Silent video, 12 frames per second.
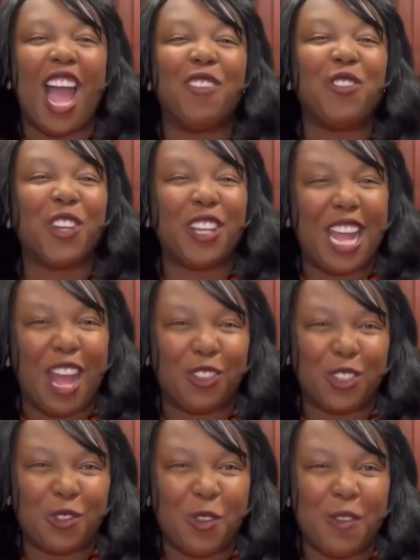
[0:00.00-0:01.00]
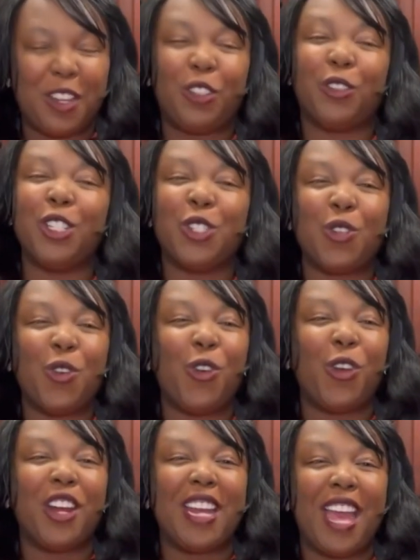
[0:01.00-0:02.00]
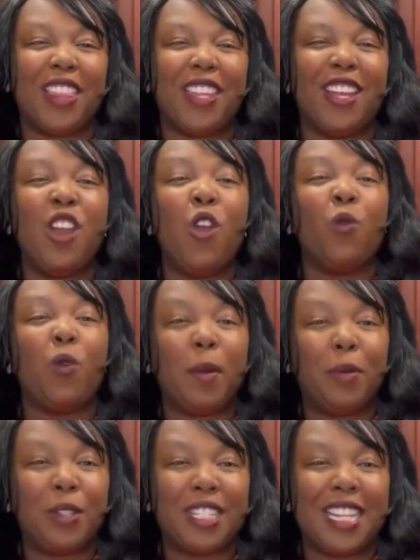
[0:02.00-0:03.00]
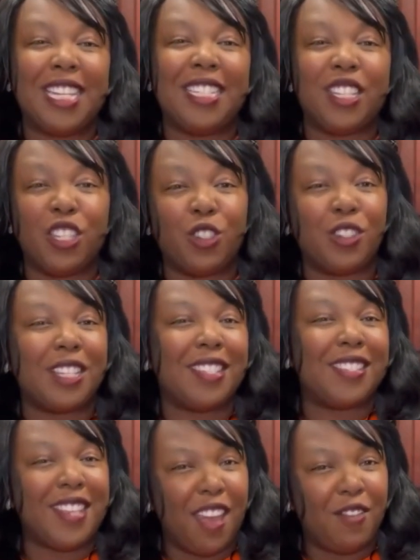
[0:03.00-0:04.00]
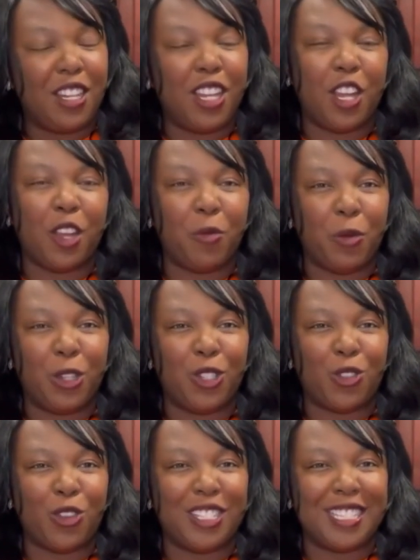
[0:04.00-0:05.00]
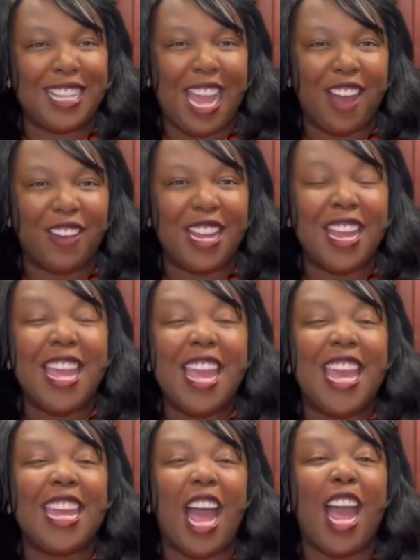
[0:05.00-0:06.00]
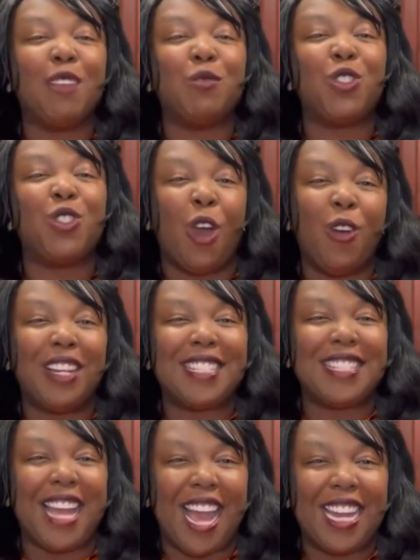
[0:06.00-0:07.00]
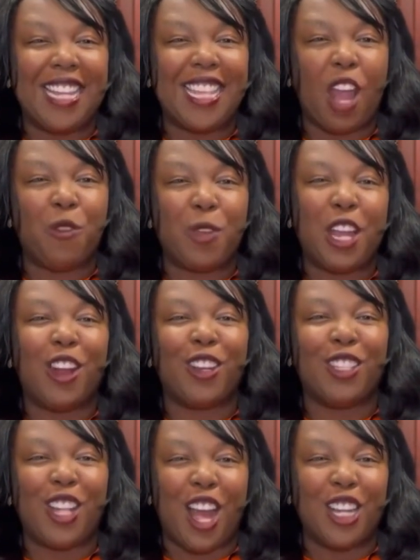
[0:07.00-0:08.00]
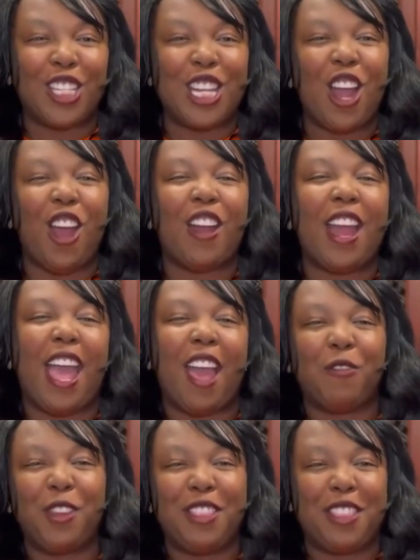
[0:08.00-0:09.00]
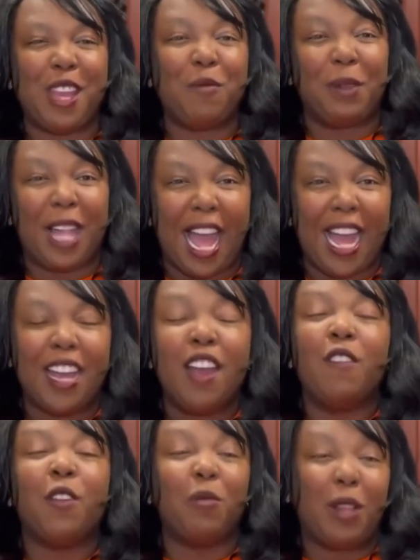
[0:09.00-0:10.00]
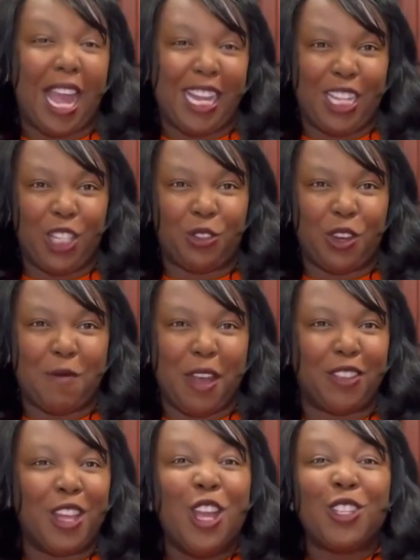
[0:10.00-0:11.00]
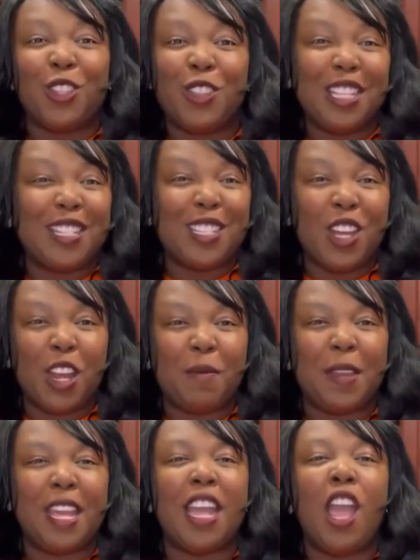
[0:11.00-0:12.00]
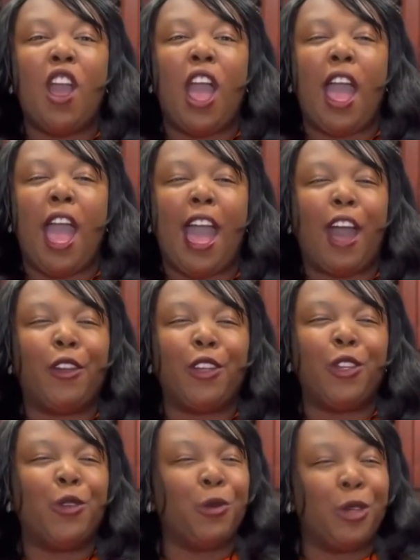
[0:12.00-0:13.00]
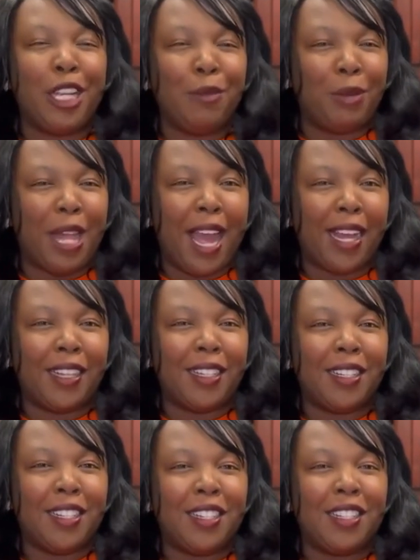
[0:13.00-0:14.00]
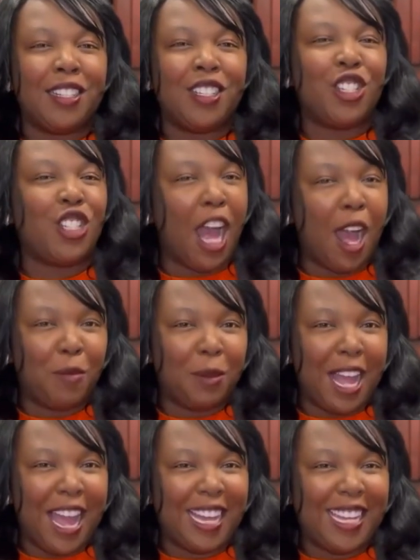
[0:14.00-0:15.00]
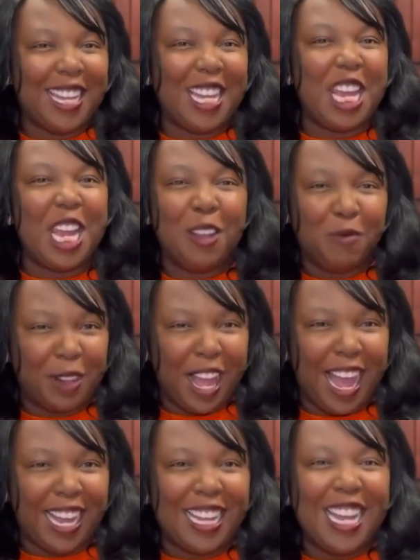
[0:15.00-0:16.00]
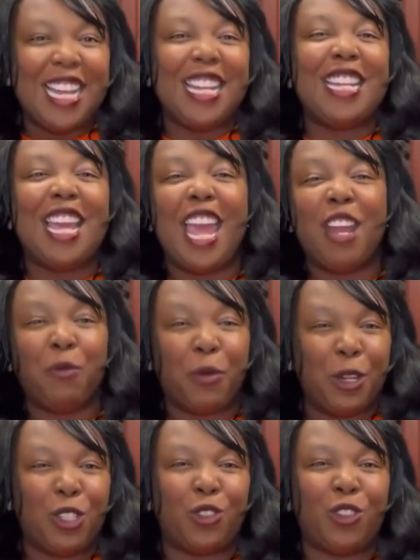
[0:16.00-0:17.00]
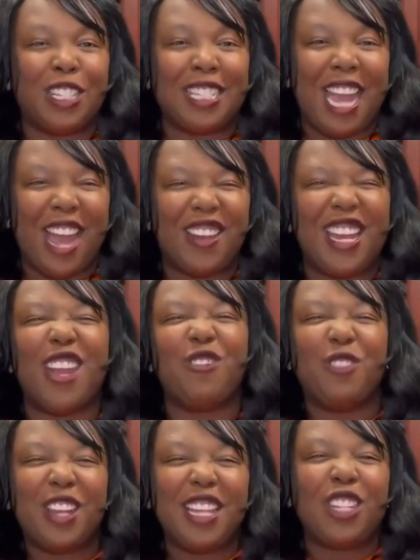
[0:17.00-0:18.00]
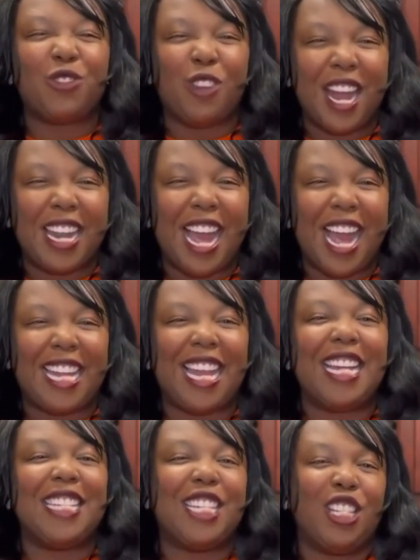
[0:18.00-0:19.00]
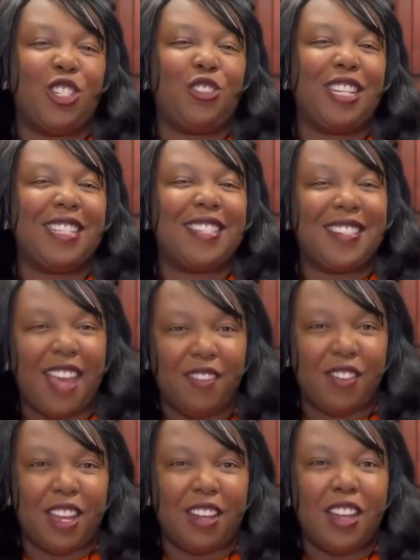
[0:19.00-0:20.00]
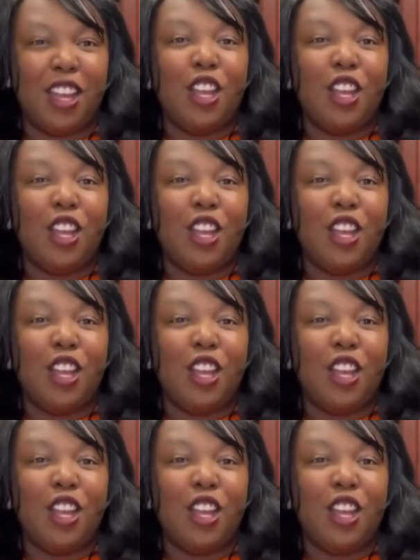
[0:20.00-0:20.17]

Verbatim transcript: I'm your councilwoman, Krystal Oriadha, representing District seven here in Prince George's County, and I am so excited that we are launching our Everything Black for Black History Month. So this is going to be, how do you read Black, shop Black, eat Black in Prince George's County, and really trying to highlight District seven.